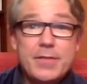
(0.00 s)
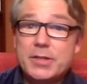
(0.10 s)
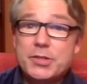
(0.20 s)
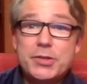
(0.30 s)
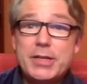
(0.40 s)

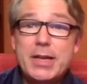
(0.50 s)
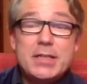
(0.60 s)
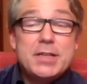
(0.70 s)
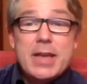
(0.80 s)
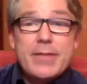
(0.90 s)
that tree
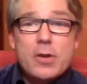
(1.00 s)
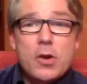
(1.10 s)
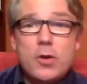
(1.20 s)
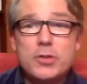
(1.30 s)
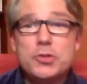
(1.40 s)
has never
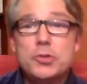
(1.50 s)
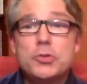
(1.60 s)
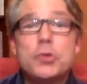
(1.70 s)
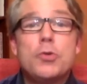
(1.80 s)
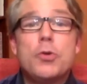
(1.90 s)
caused you
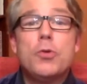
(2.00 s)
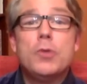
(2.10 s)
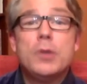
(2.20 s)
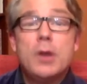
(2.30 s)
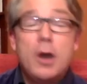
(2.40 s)
to grow
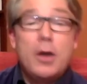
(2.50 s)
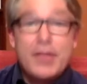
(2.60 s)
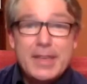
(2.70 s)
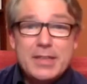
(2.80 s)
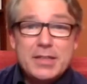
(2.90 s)
on
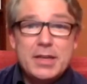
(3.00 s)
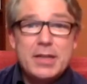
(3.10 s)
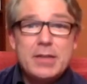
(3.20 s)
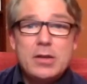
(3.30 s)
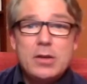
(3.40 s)
the inside.